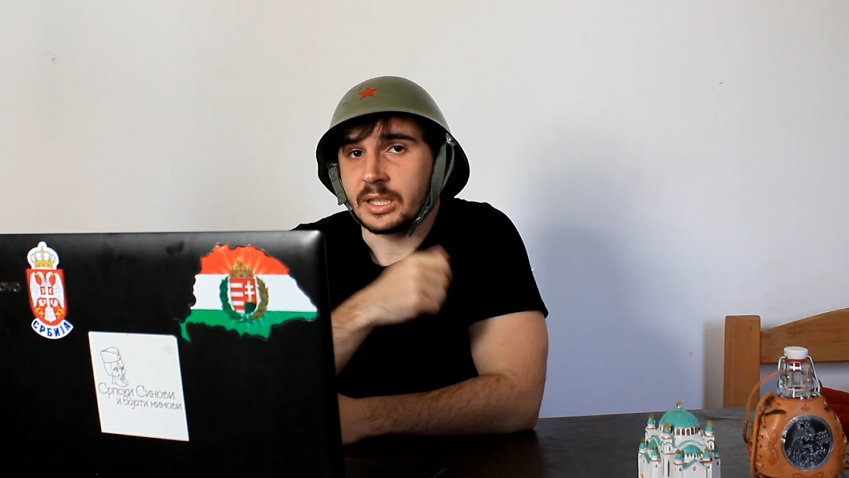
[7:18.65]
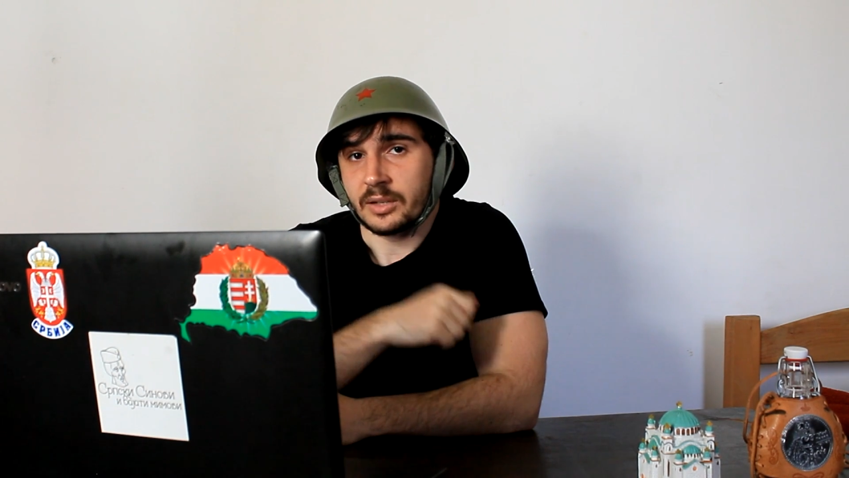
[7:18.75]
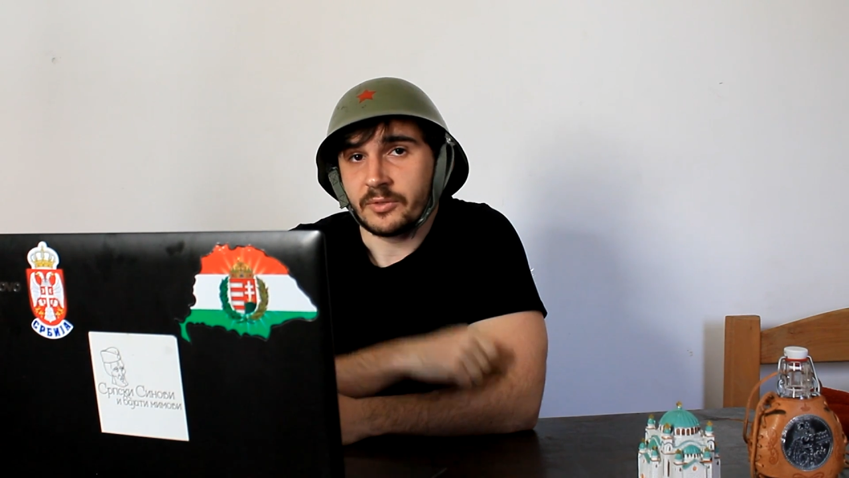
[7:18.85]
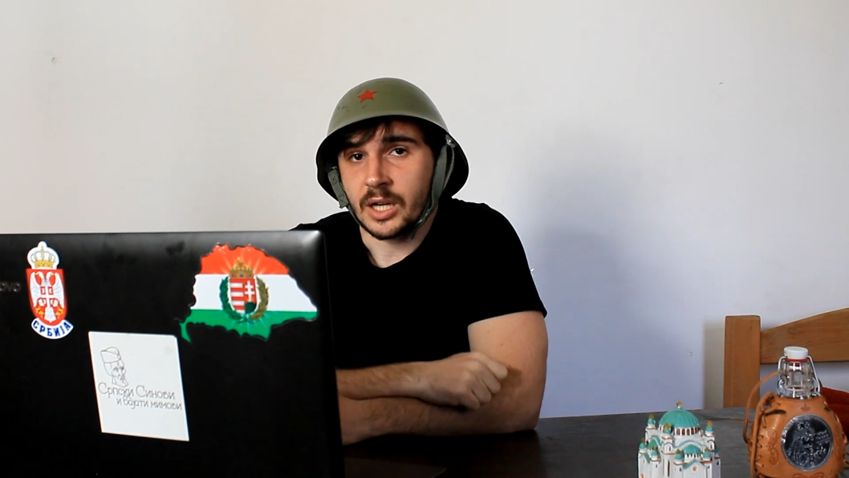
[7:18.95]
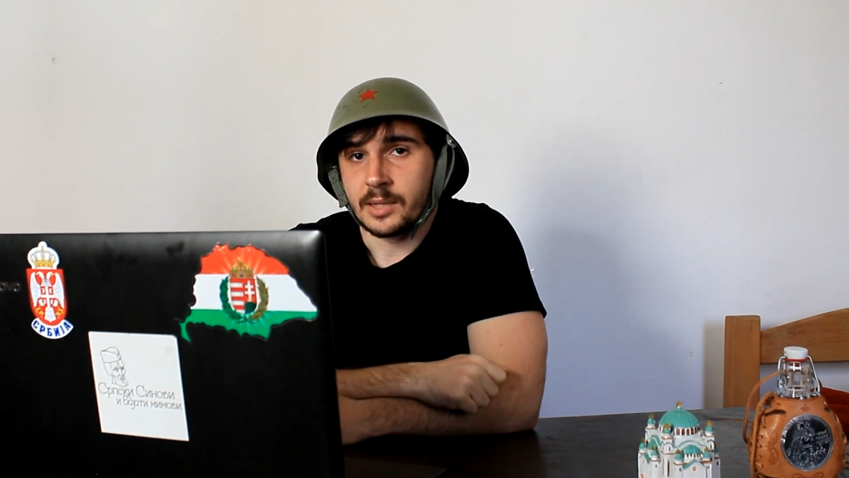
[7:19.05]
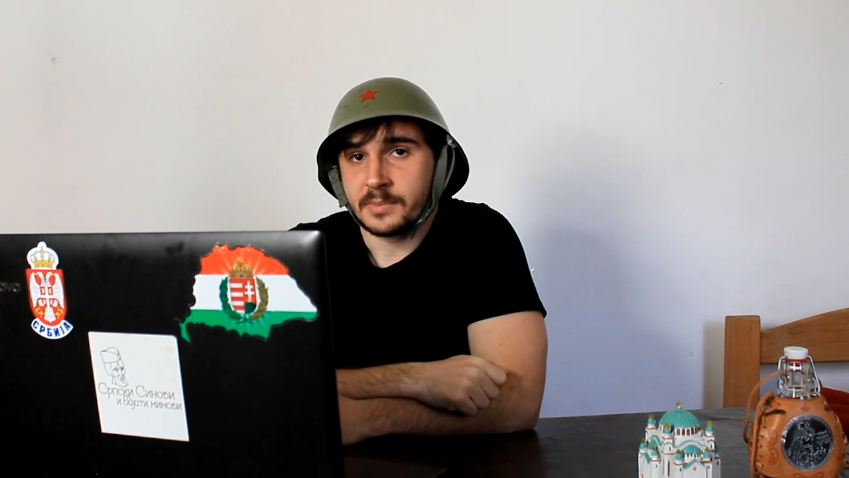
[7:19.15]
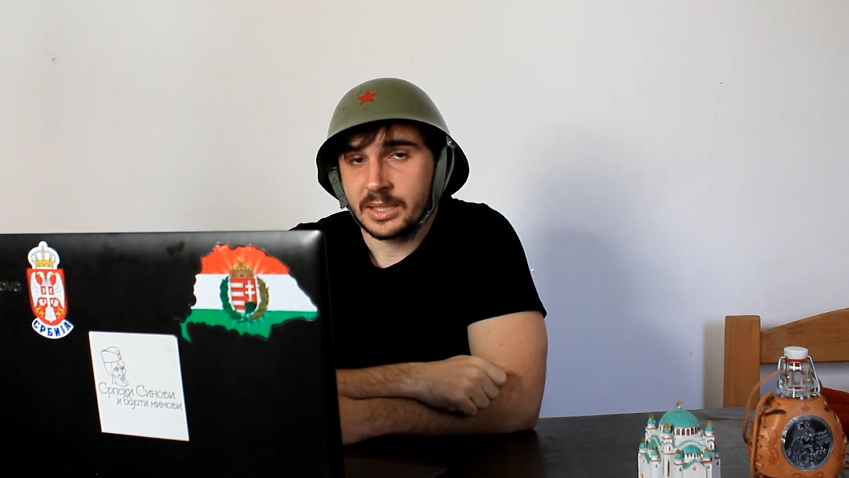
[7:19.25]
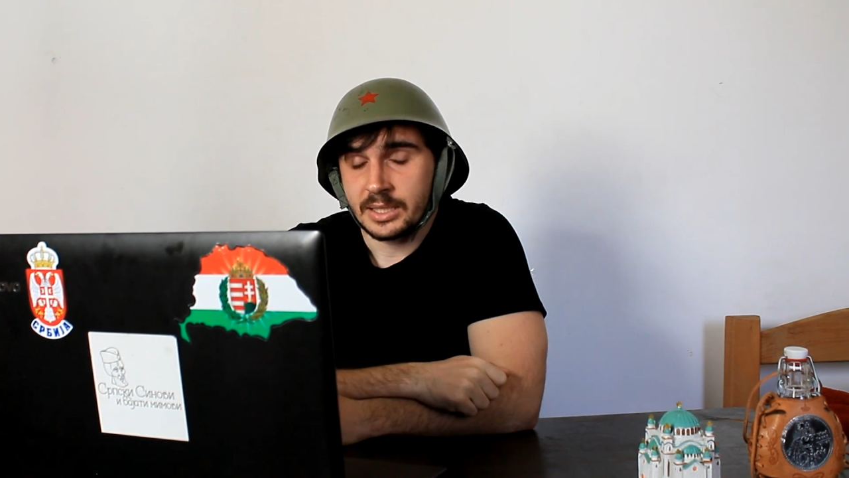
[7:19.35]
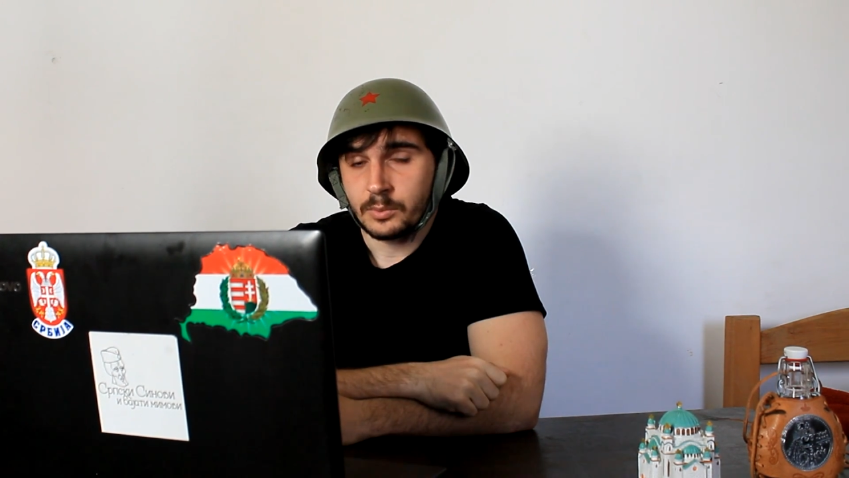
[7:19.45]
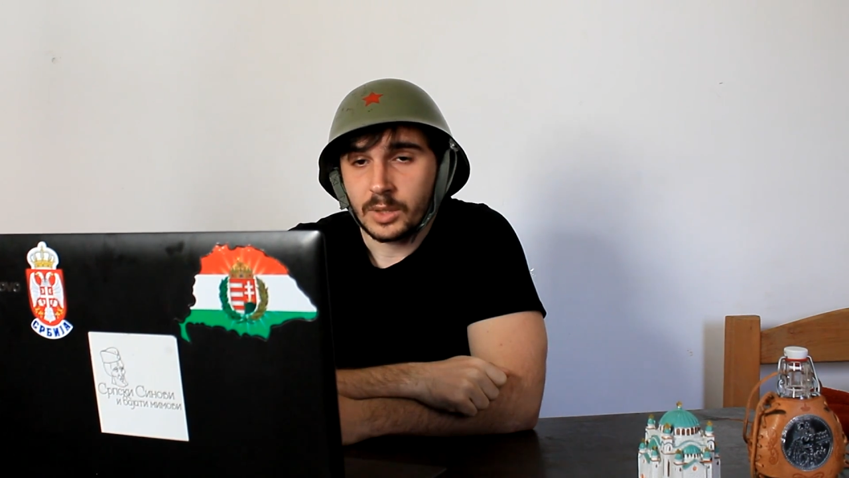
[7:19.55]
the
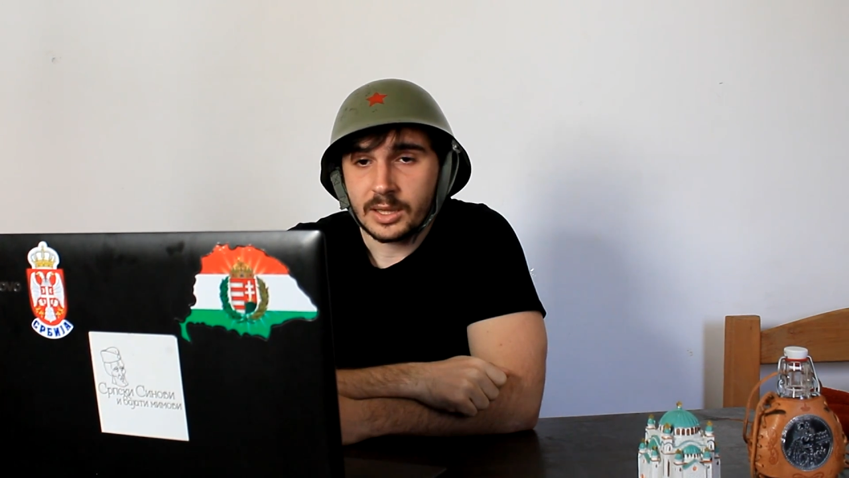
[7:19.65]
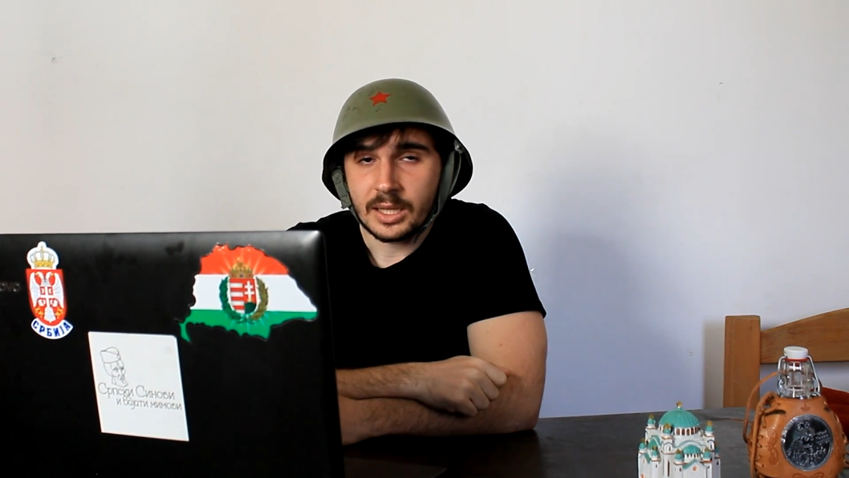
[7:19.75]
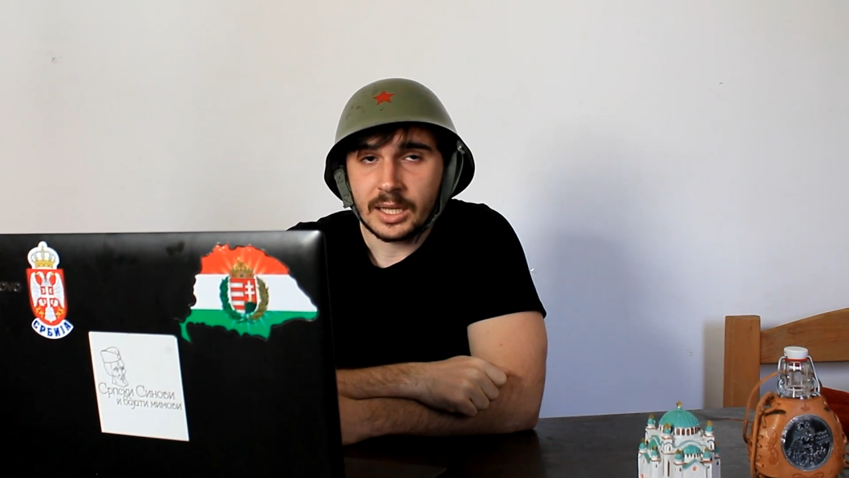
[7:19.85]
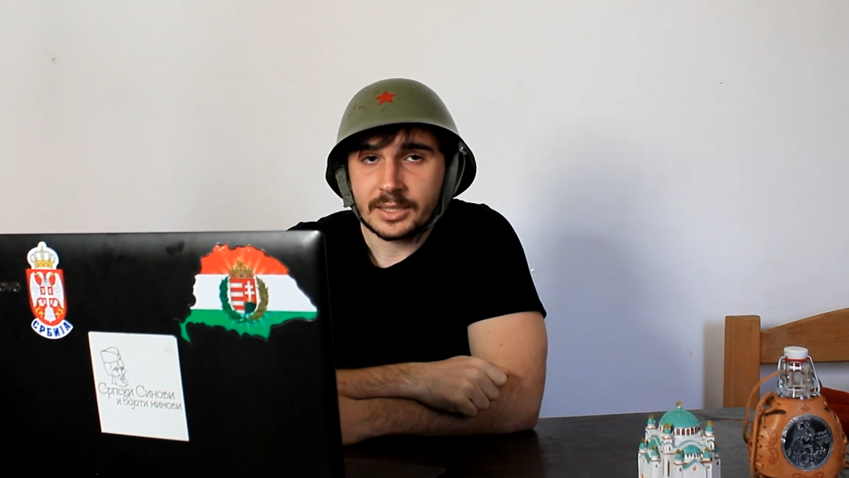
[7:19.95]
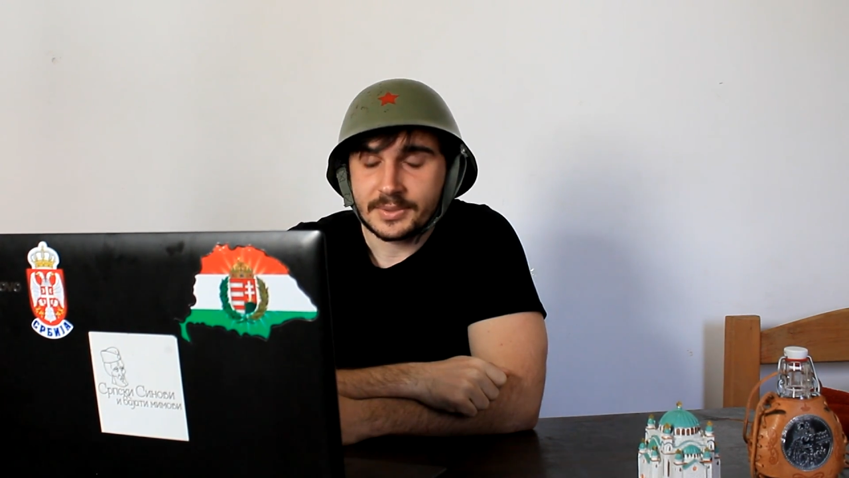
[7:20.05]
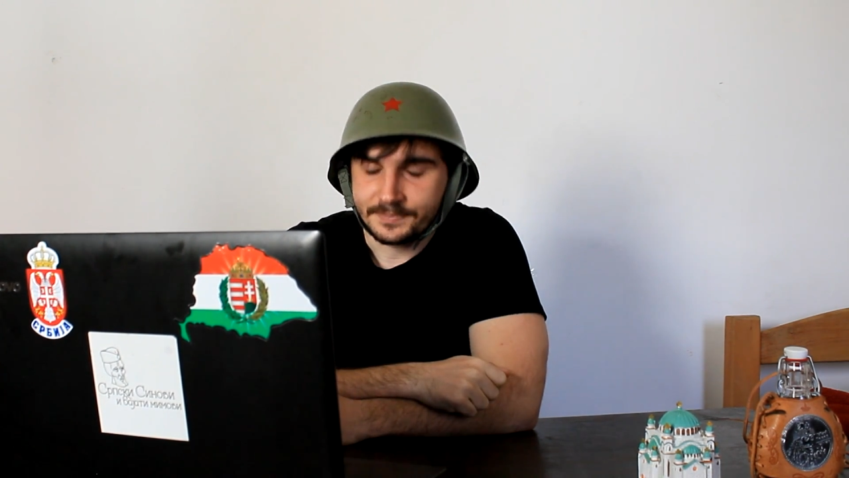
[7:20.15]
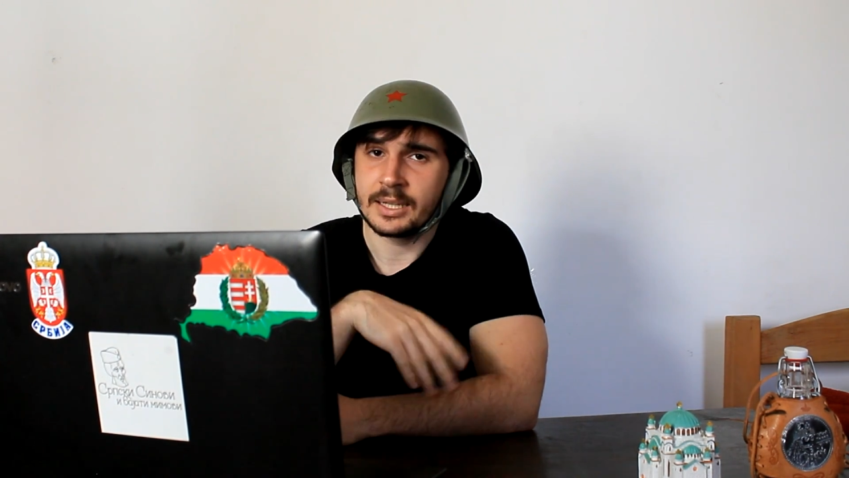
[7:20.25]
environment and whatnot.